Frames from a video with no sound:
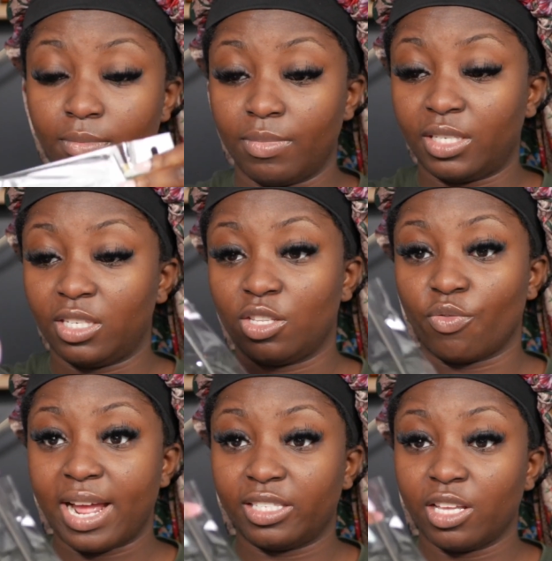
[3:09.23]
This is the
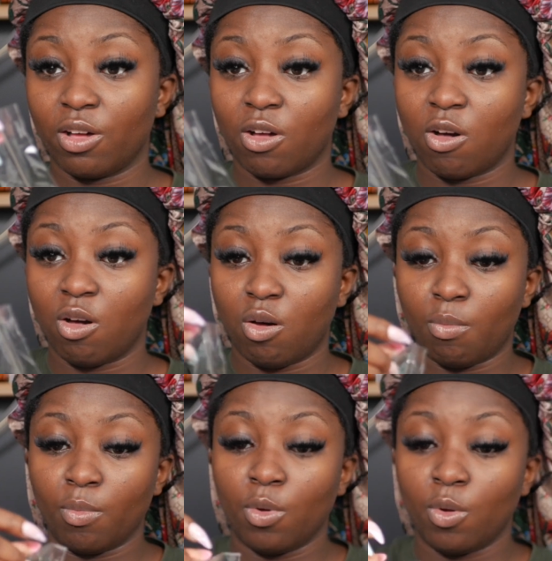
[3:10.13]
rat tail comb
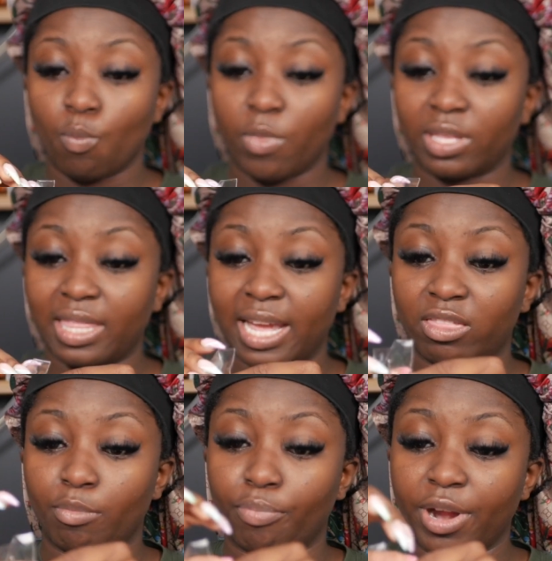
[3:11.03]
with like
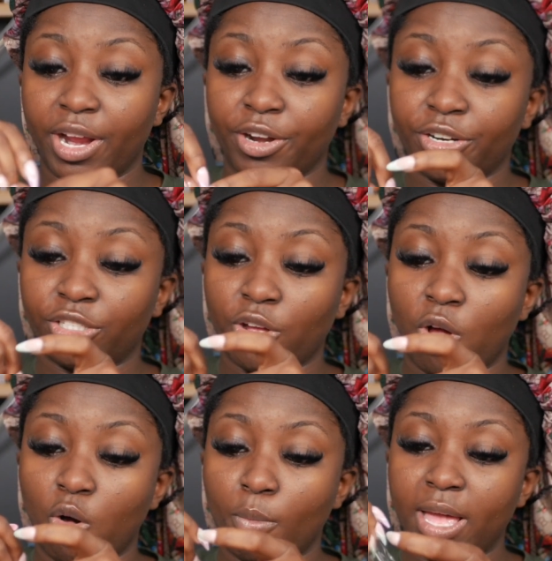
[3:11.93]
the braiders
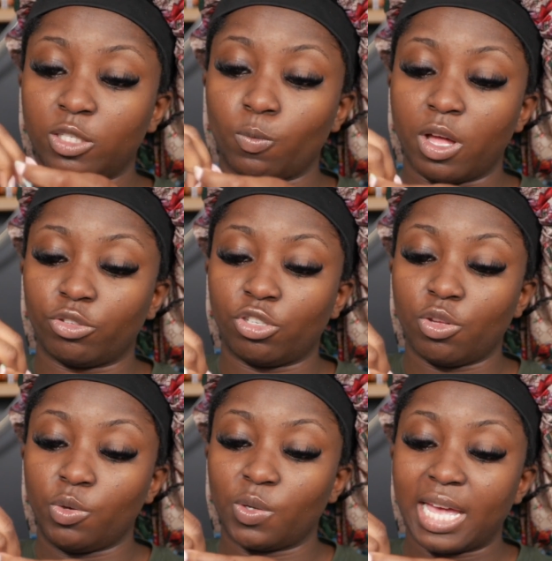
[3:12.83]
comb as well
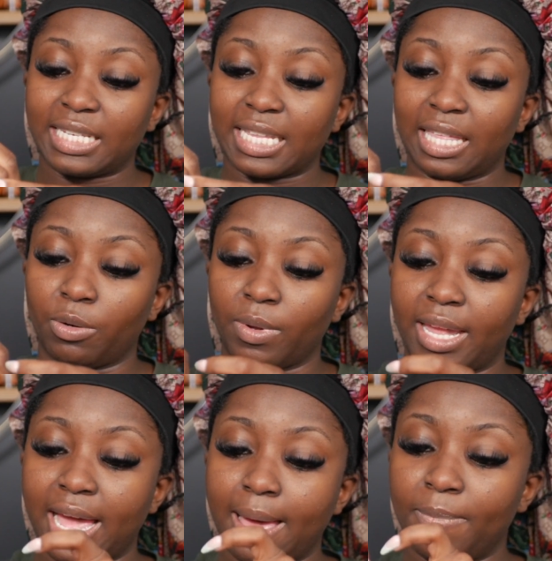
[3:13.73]
too. So it has like that little
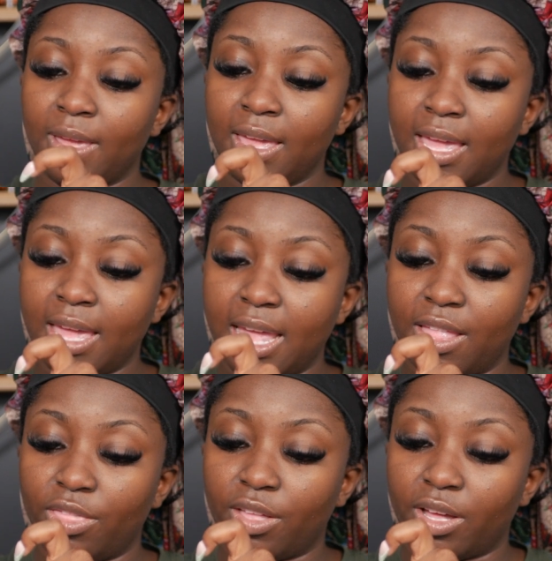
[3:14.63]
gap
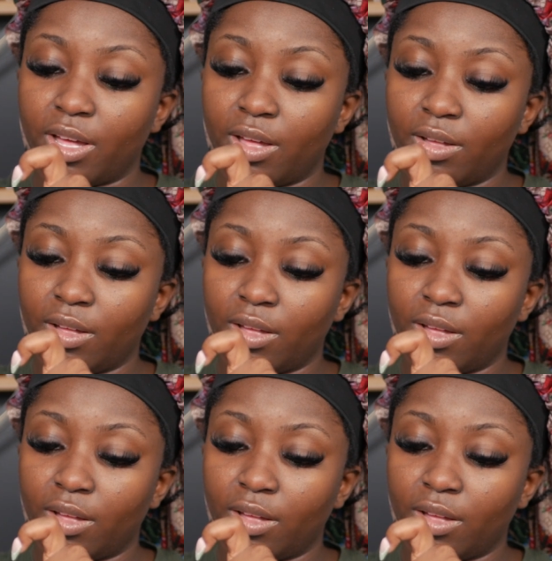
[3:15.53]
in the